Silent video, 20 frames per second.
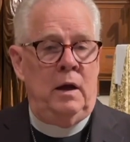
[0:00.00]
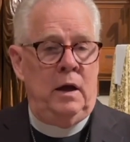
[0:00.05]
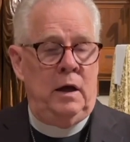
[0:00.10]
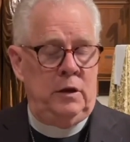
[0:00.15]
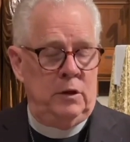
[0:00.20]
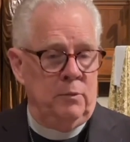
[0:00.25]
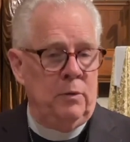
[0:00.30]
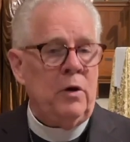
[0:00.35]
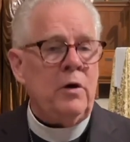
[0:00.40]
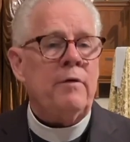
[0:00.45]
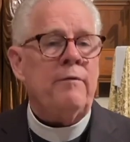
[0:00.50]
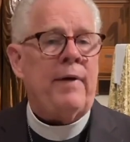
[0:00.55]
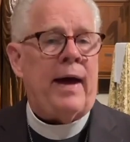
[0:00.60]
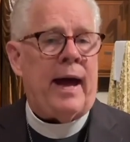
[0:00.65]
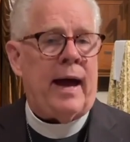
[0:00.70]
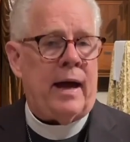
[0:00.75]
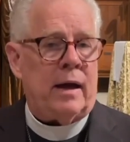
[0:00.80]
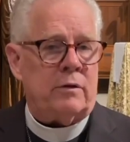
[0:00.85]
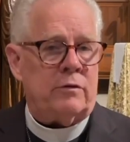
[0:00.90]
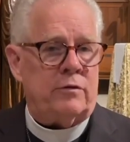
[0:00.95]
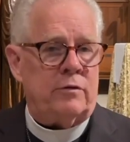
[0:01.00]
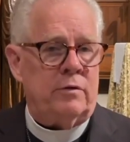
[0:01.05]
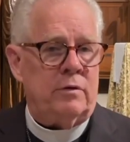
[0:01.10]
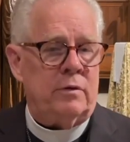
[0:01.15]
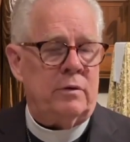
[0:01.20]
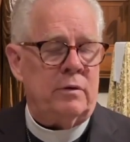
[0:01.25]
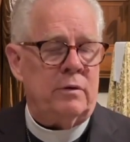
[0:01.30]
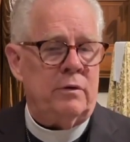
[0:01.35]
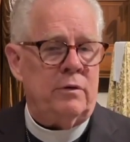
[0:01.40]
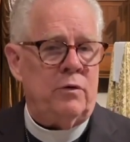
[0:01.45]
In the book of Acts,
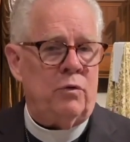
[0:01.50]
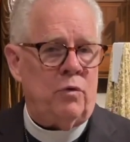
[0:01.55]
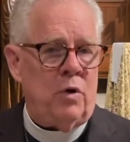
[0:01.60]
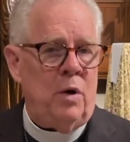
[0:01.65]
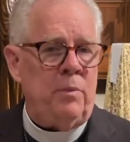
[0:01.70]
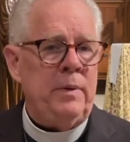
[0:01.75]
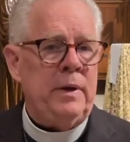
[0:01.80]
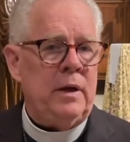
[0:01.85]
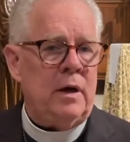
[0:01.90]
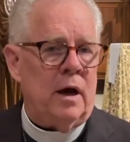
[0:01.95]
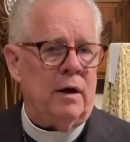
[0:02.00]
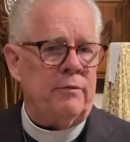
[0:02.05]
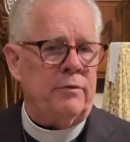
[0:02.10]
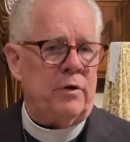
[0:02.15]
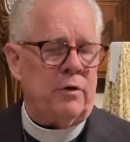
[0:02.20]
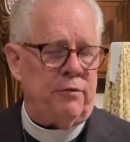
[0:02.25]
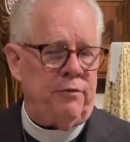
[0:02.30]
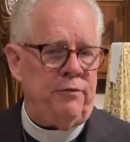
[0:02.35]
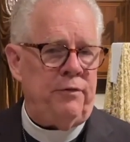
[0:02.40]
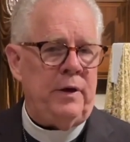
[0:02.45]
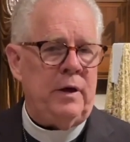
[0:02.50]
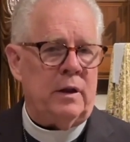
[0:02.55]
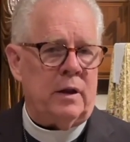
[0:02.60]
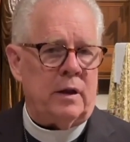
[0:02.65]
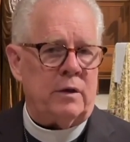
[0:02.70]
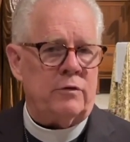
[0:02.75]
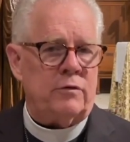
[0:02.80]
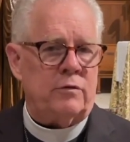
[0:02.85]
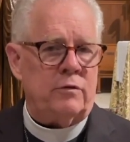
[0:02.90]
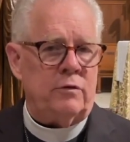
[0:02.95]
the Roman governor
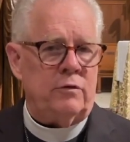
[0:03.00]
Felix